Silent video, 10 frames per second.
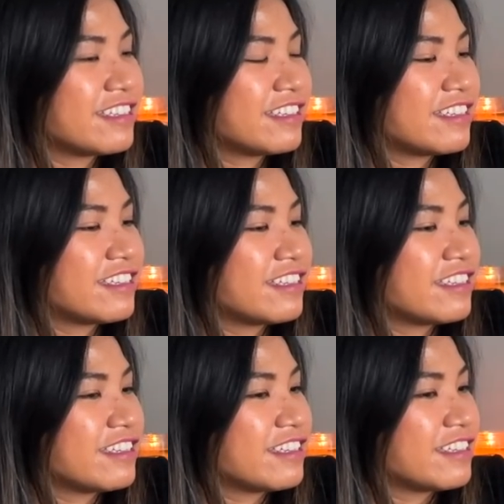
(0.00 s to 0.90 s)

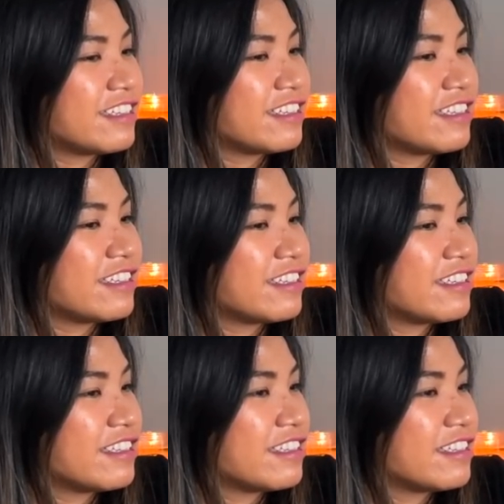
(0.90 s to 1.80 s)

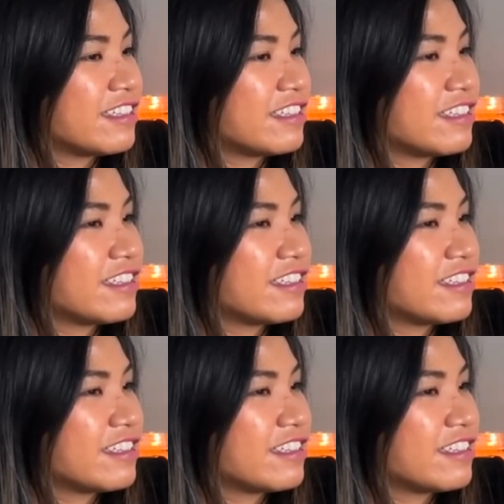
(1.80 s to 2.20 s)
This person isn't speaking.